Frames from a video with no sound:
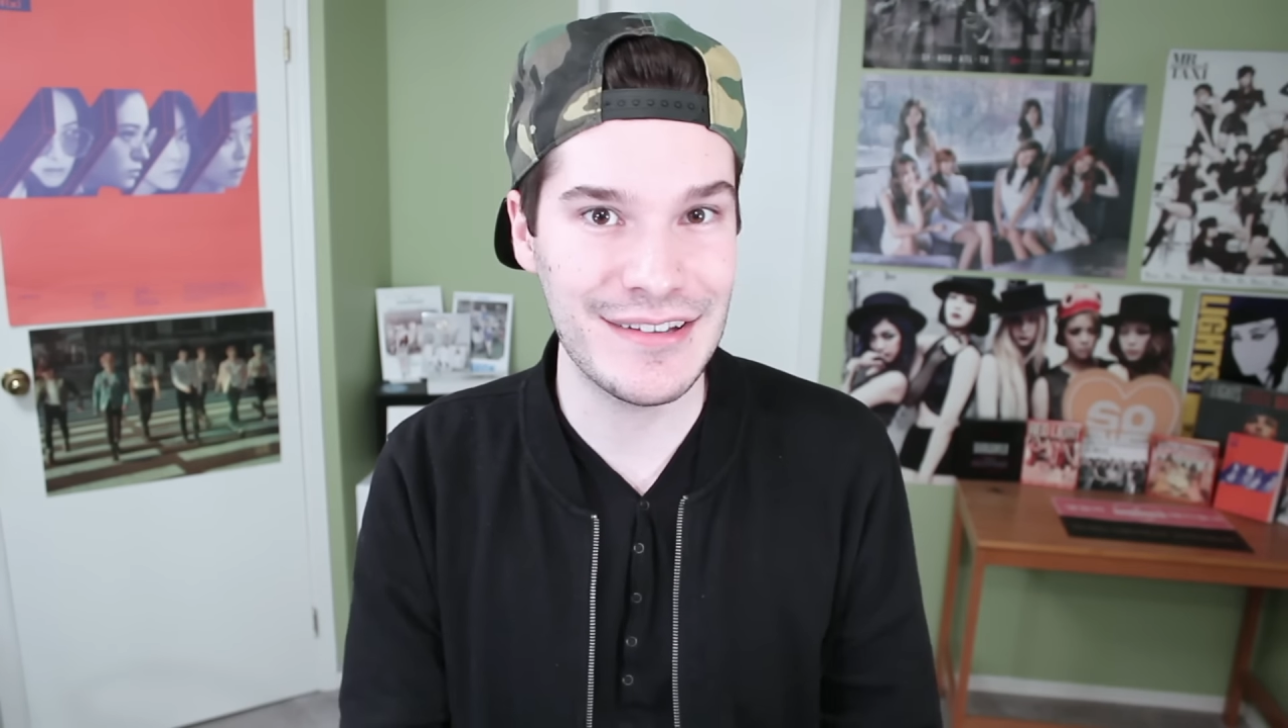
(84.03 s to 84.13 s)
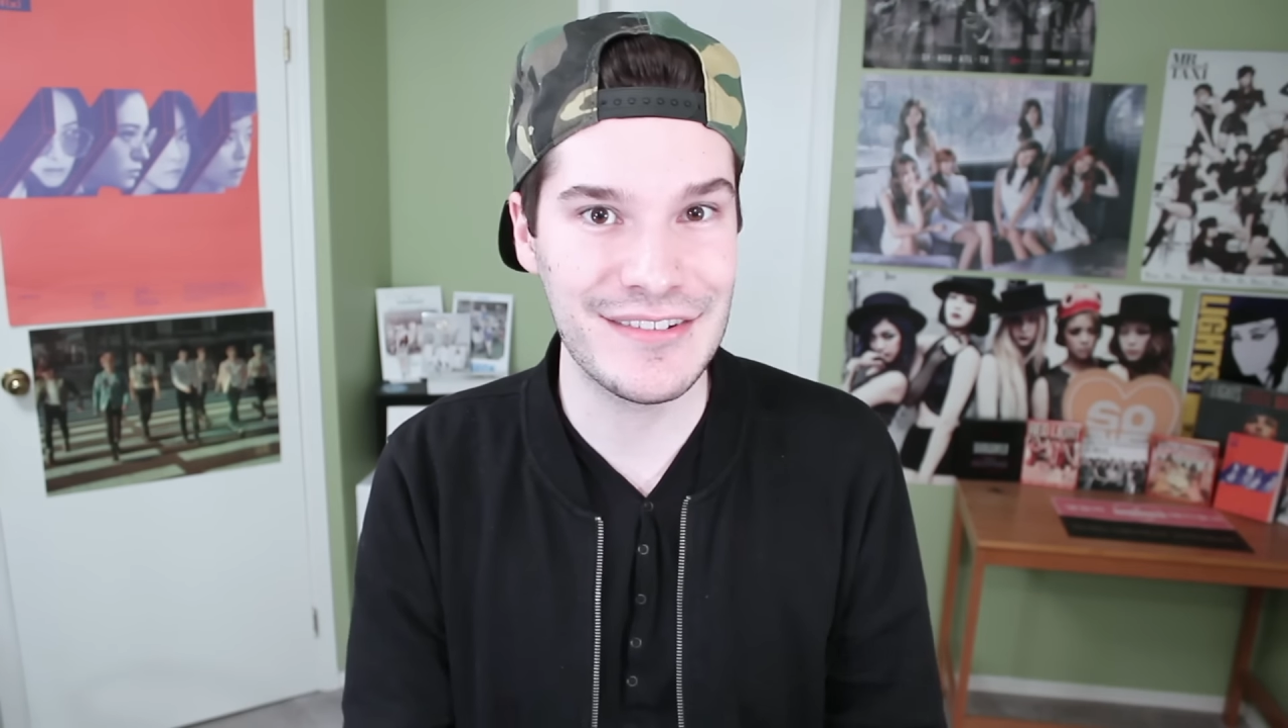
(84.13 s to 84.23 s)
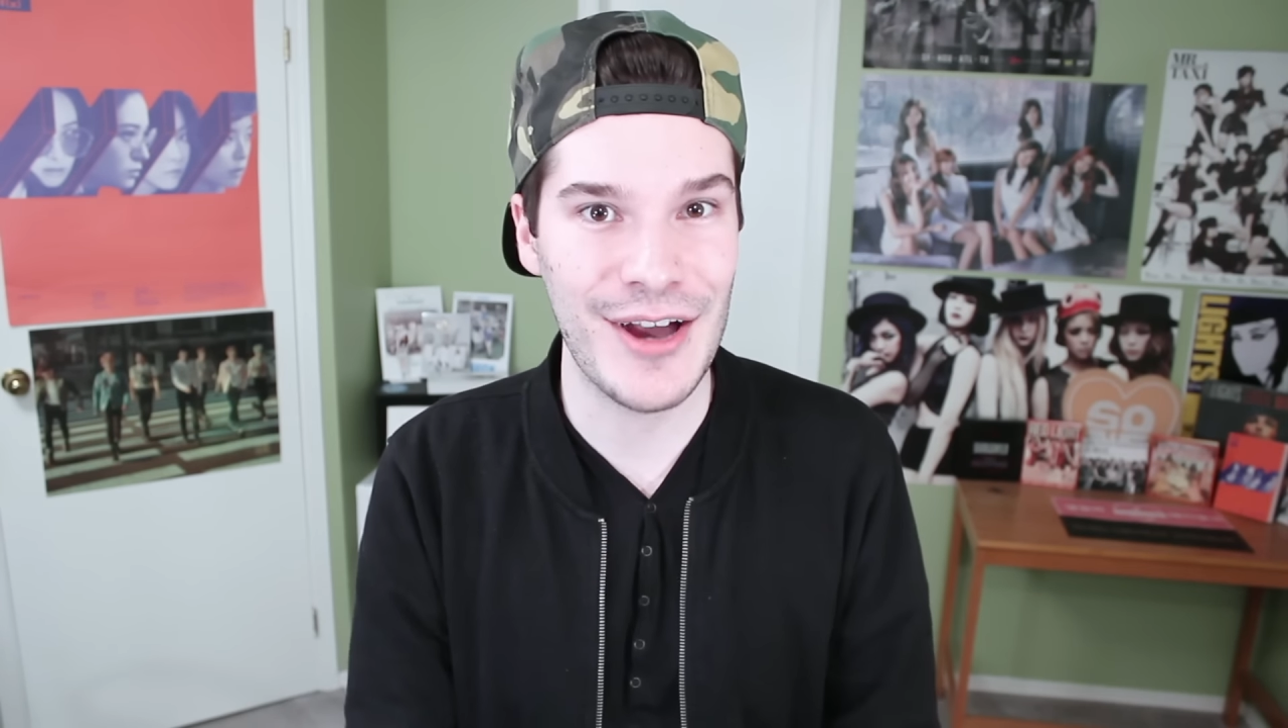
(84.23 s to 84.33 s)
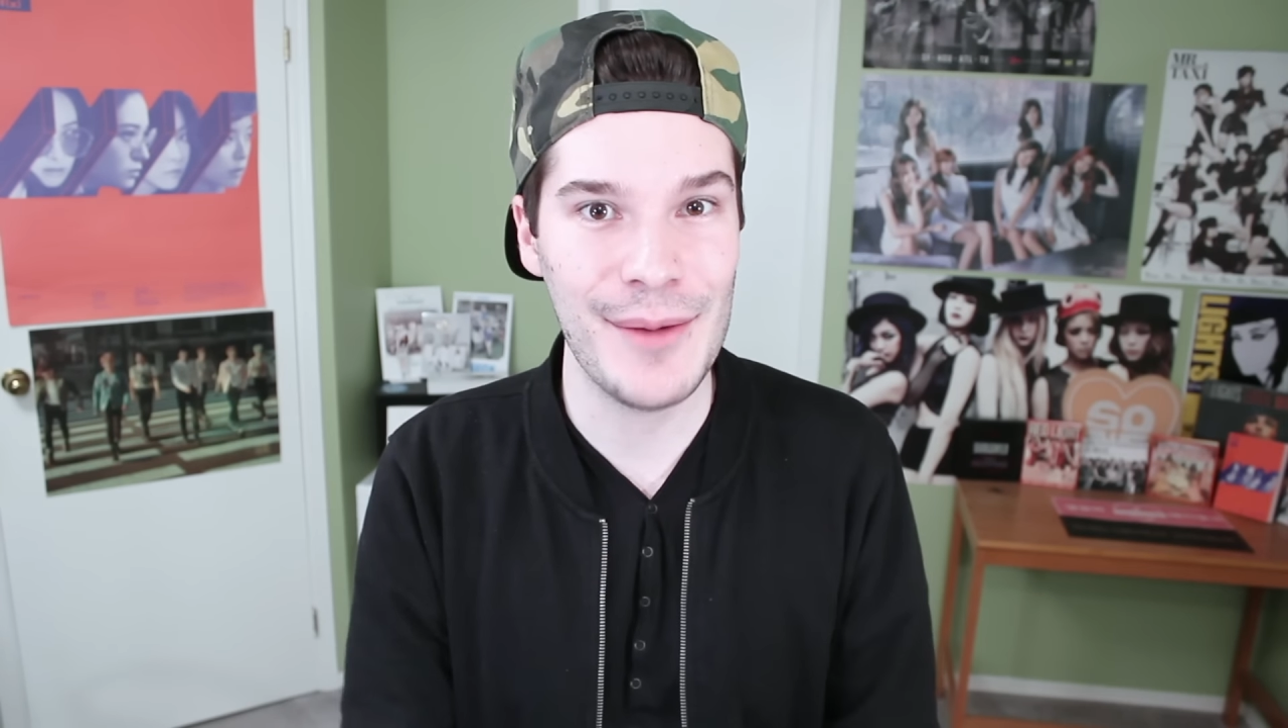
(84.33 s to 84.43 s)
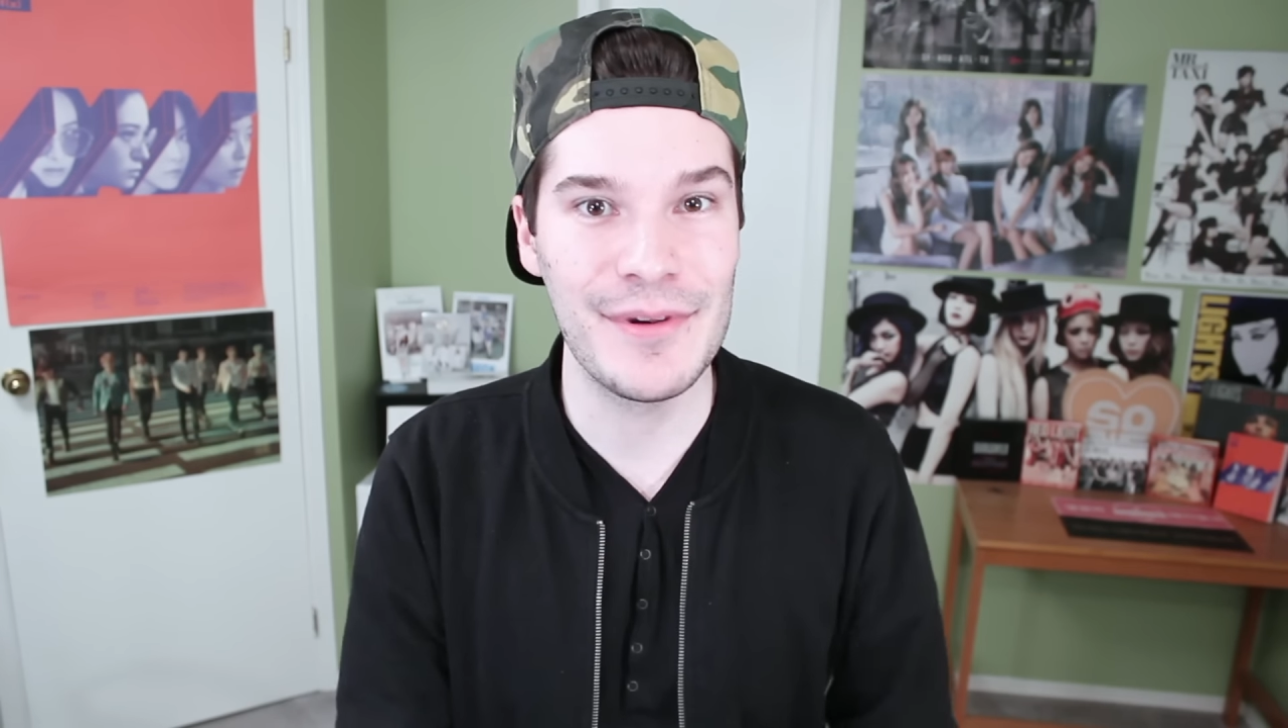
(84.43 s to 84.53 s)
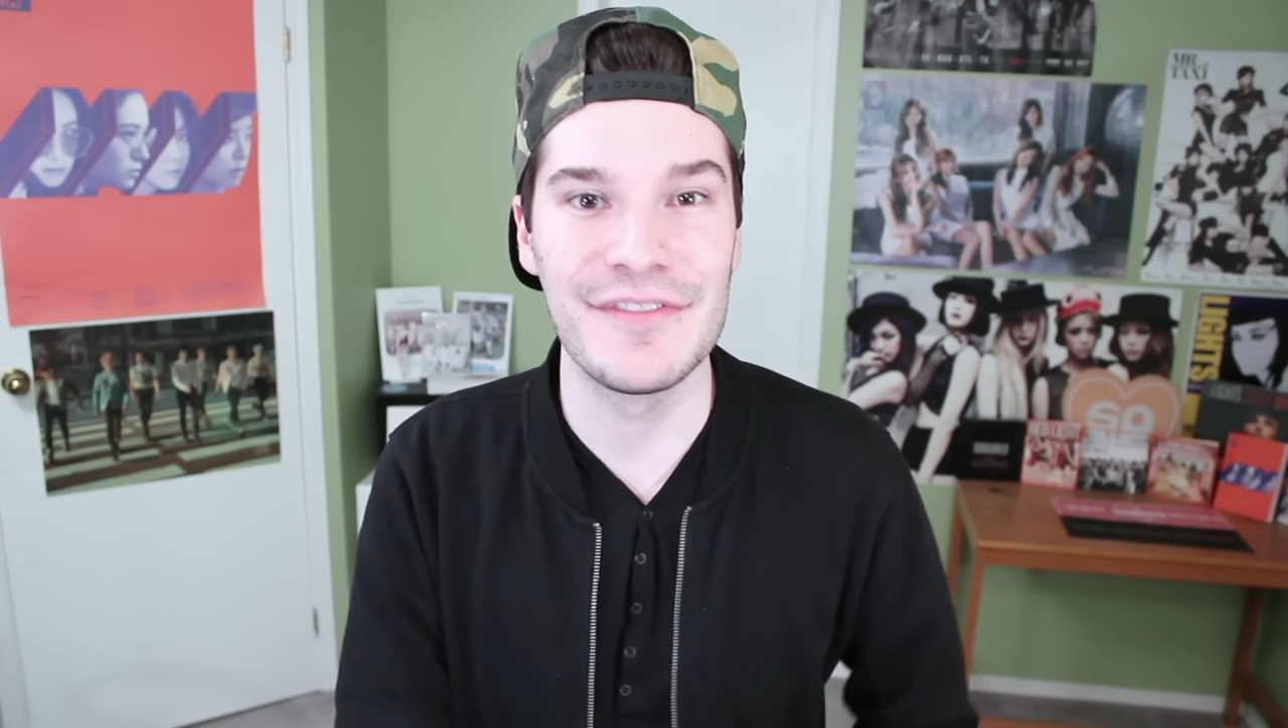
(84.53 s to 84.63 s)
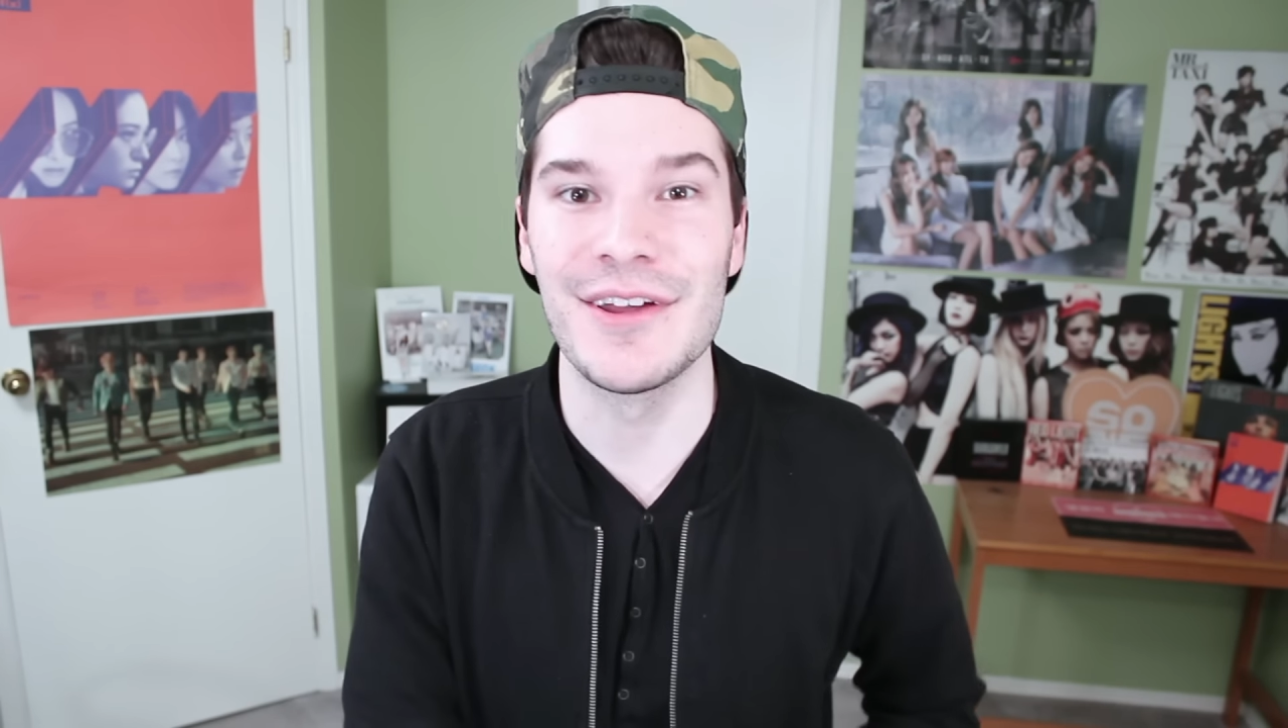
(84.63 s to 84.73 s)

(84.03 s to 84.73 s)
stop of